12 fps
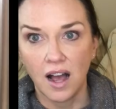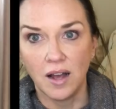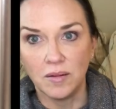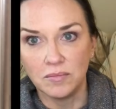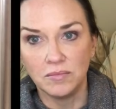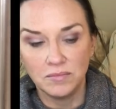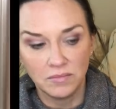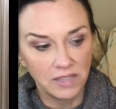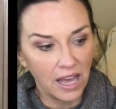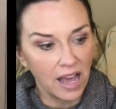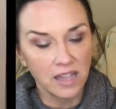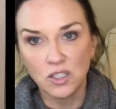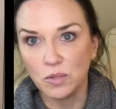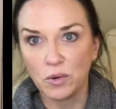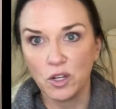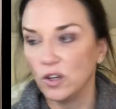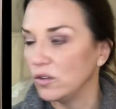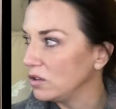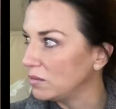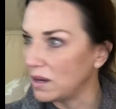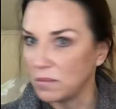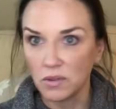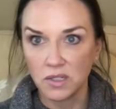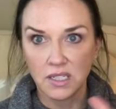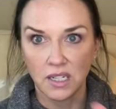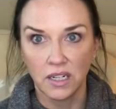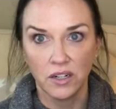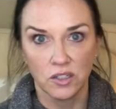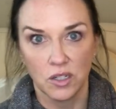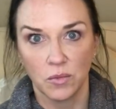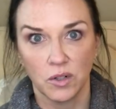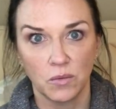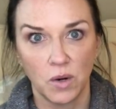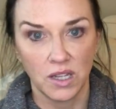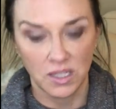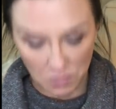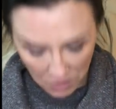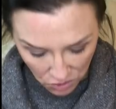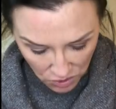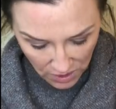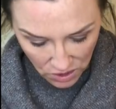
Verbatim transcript: Um, yeah, super cute. You might be able to see it here somewhere in one of these pictures I